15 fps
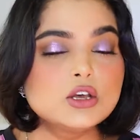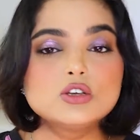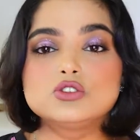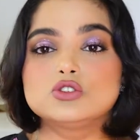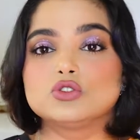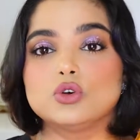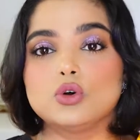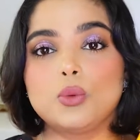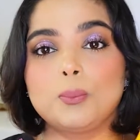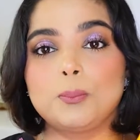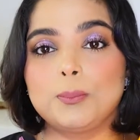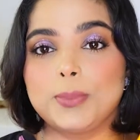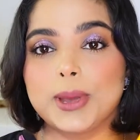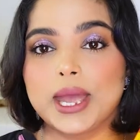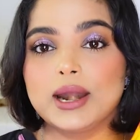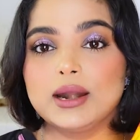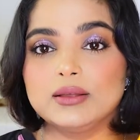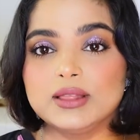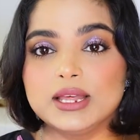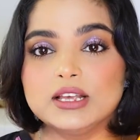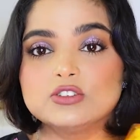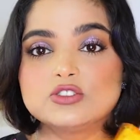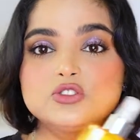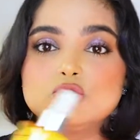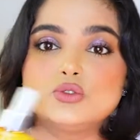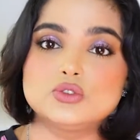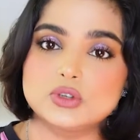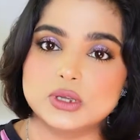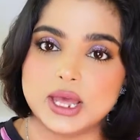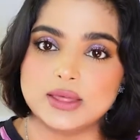So pair these two
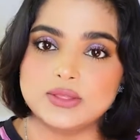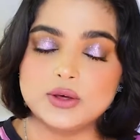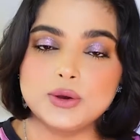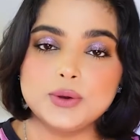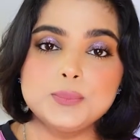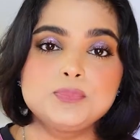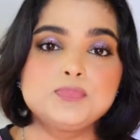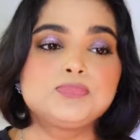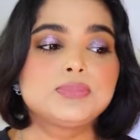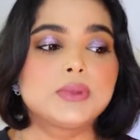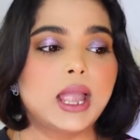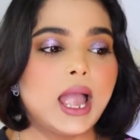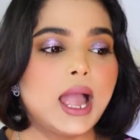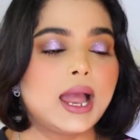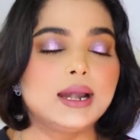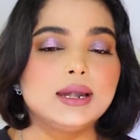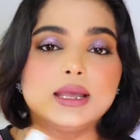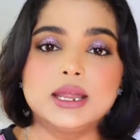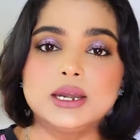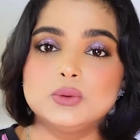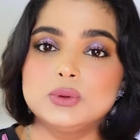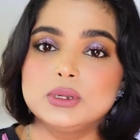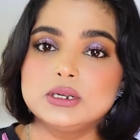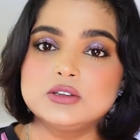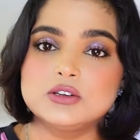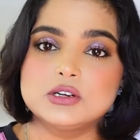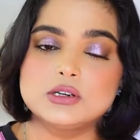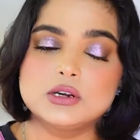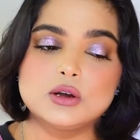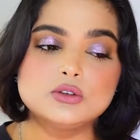together and it will
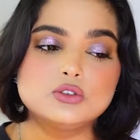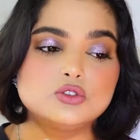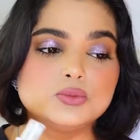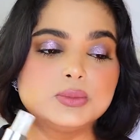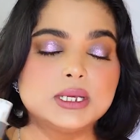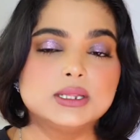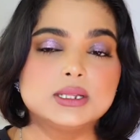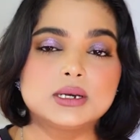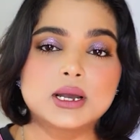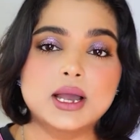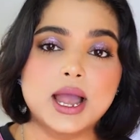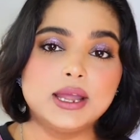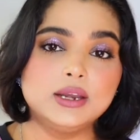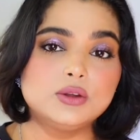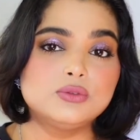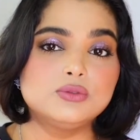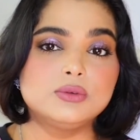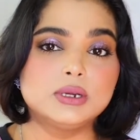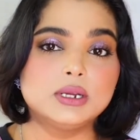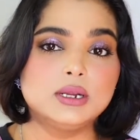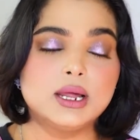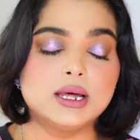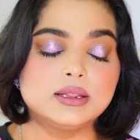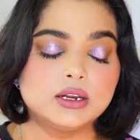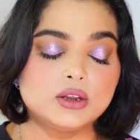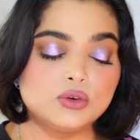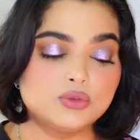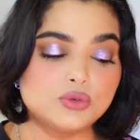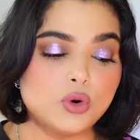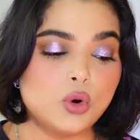turn out to be the kind of vanilla that
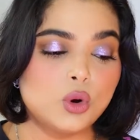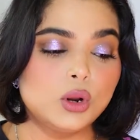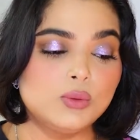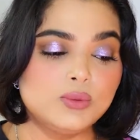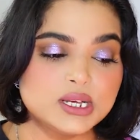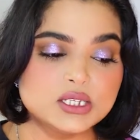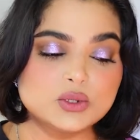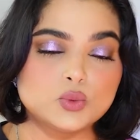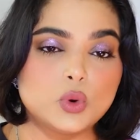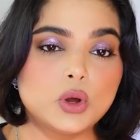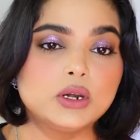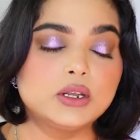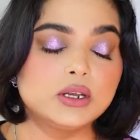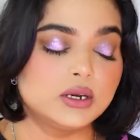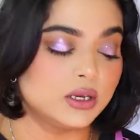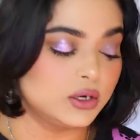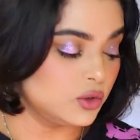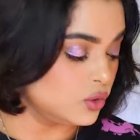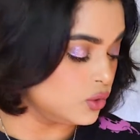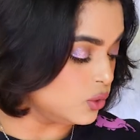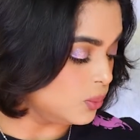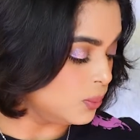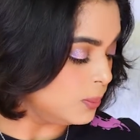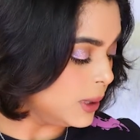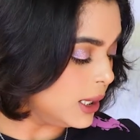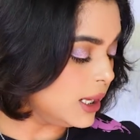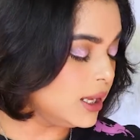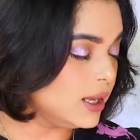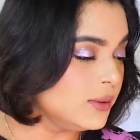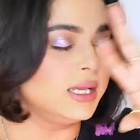you've always wanted it to
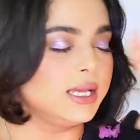be.